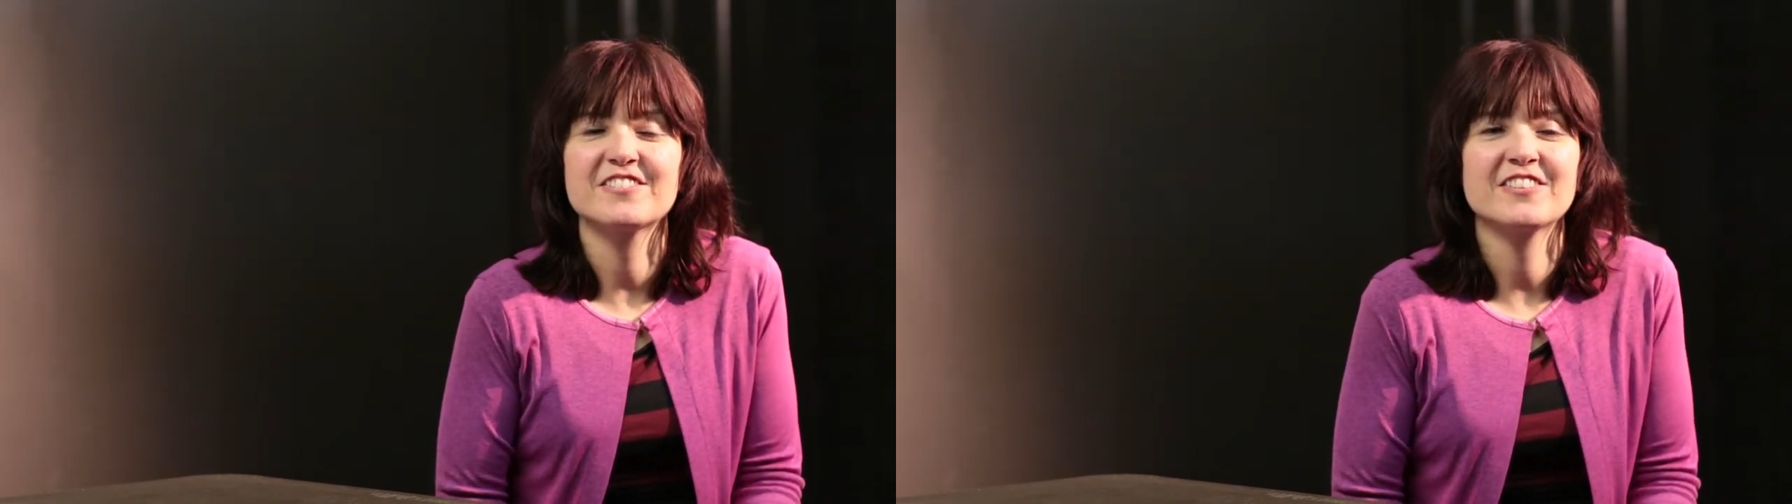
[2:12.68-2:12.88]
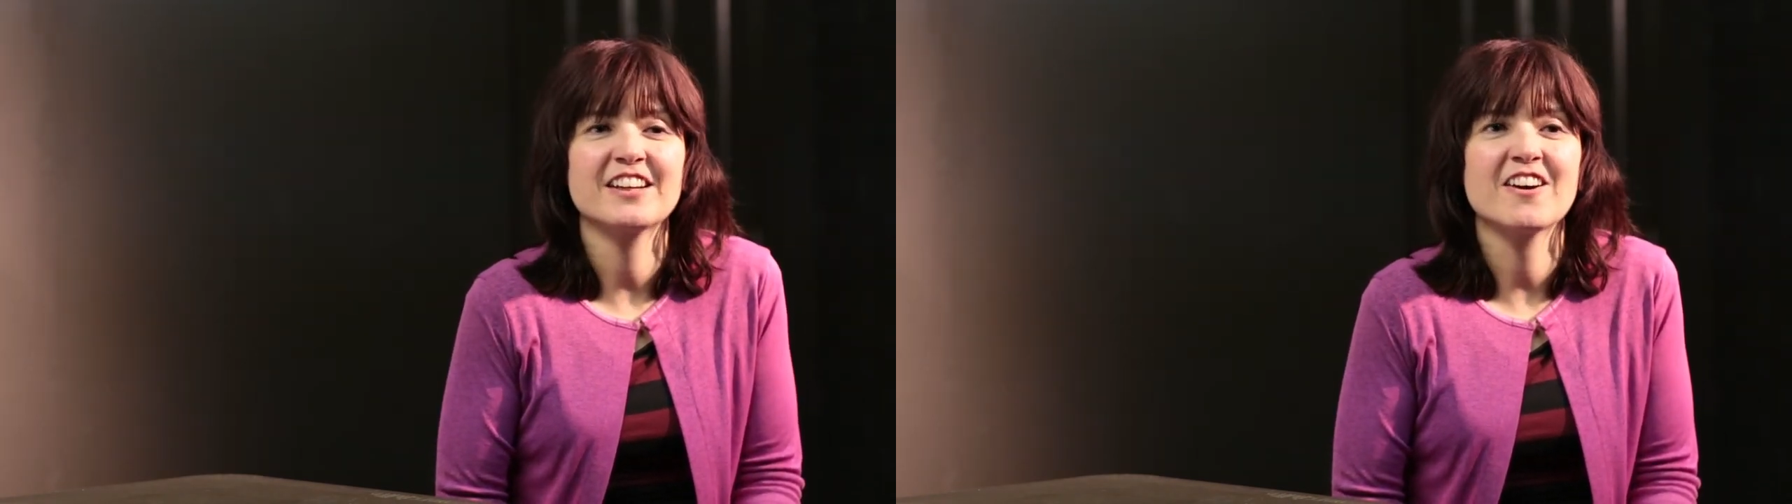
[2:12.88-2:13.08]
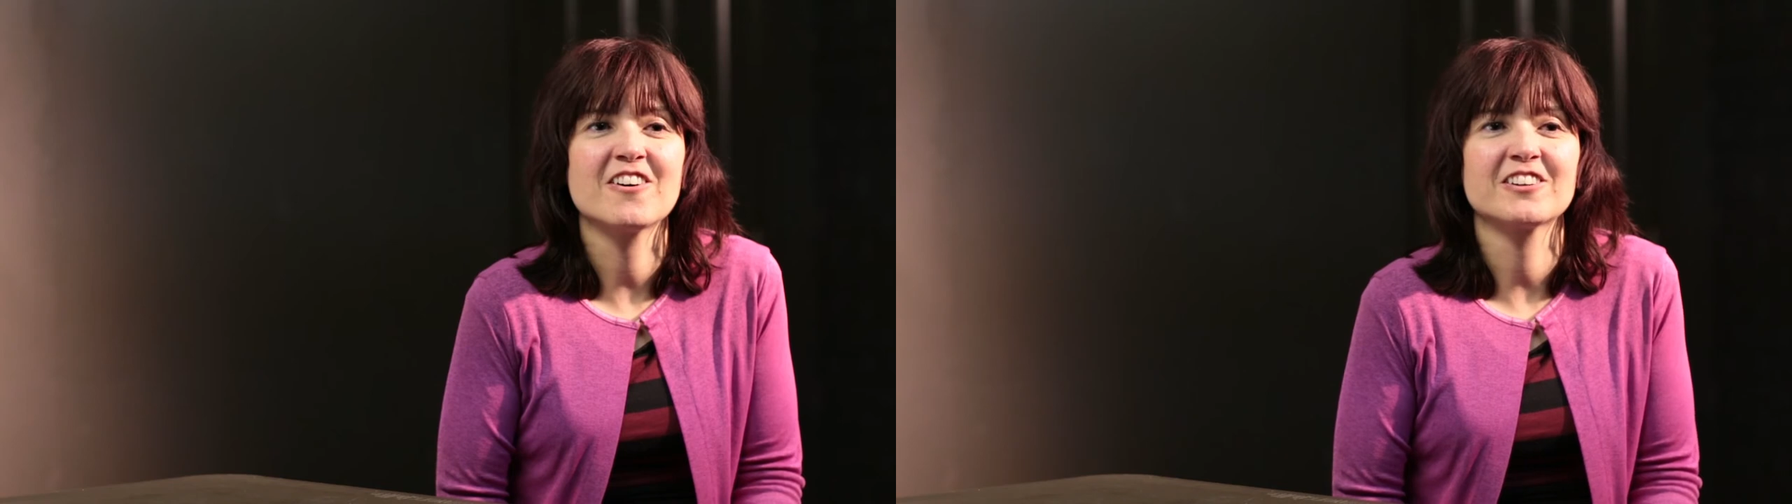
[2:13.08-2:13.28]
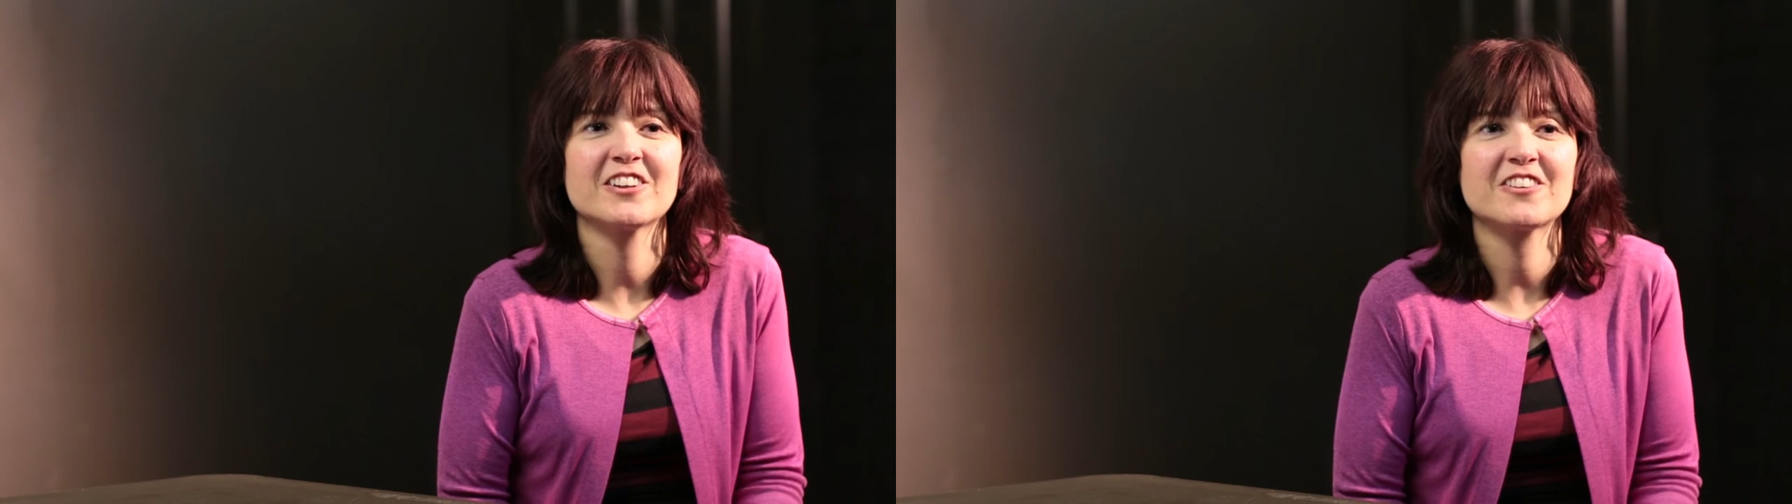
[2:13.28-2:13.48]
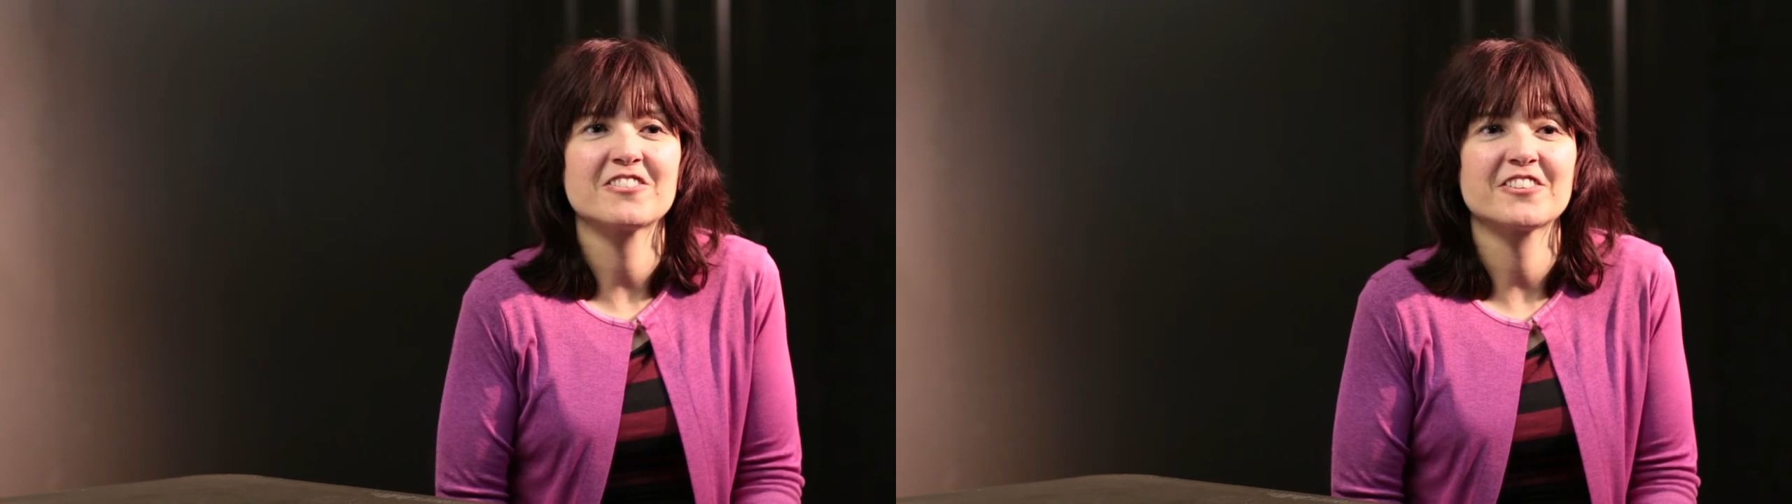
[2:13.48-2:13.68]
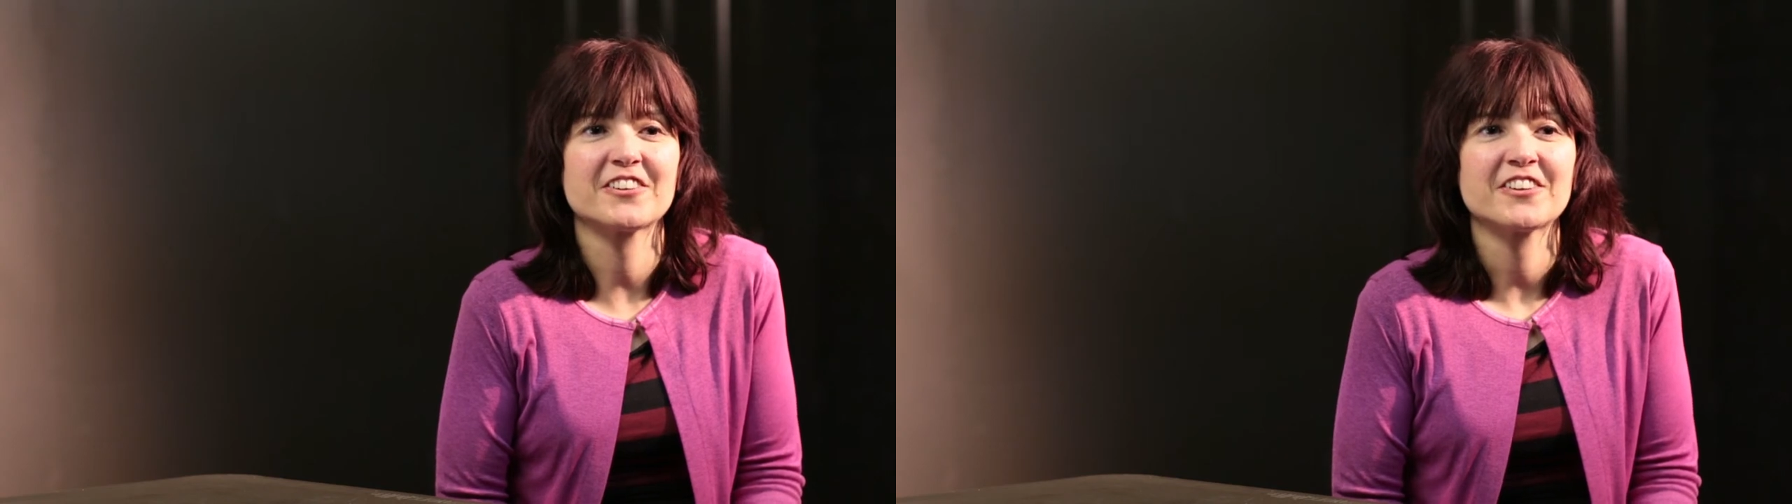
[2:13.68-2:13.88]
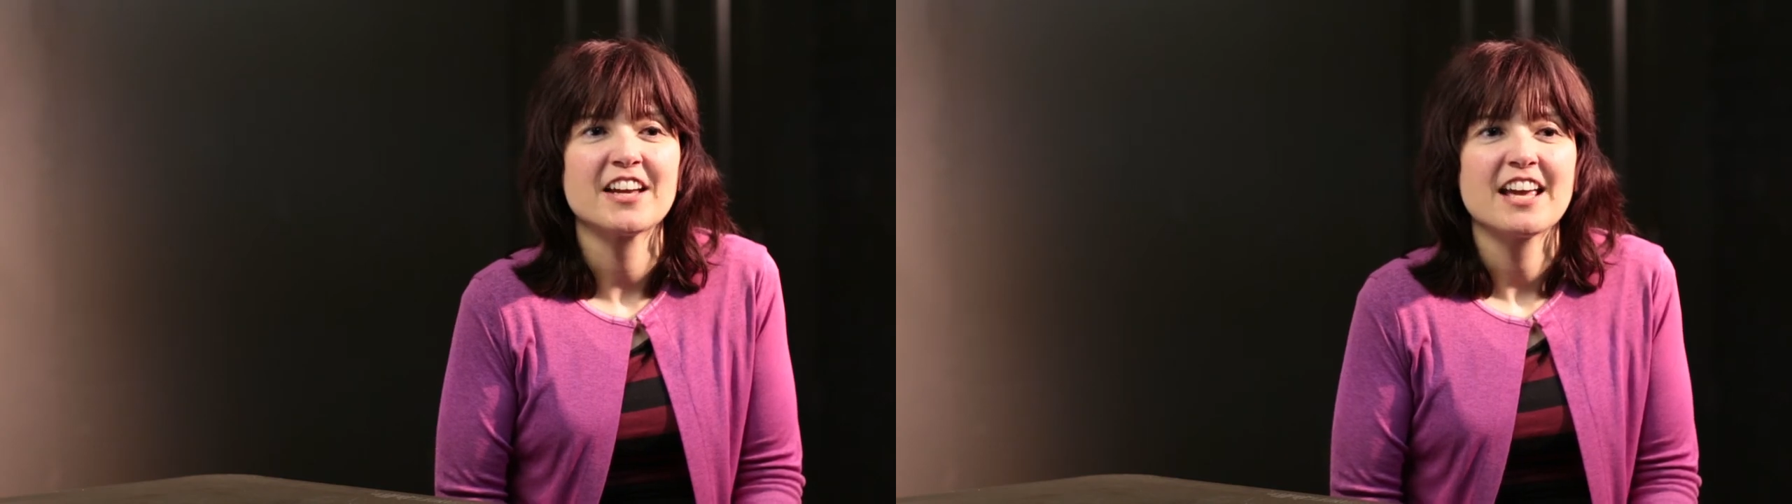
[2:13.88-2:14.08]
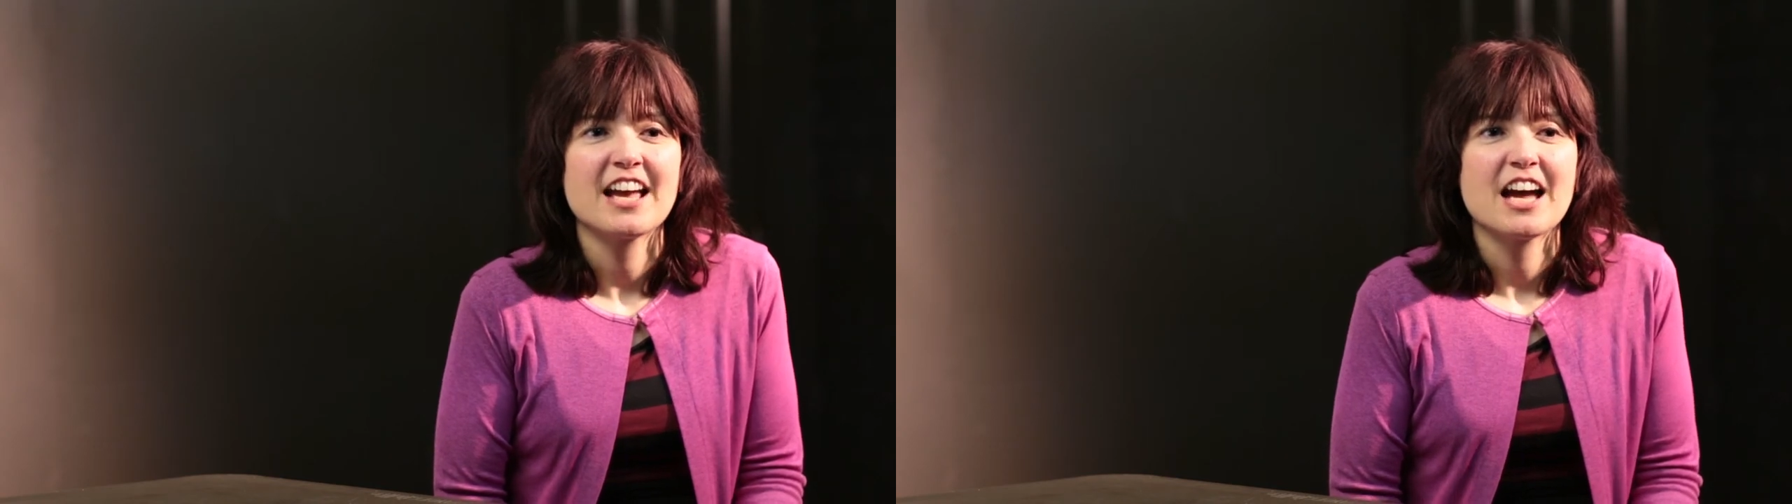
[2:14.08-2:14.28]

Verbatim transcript: we all look for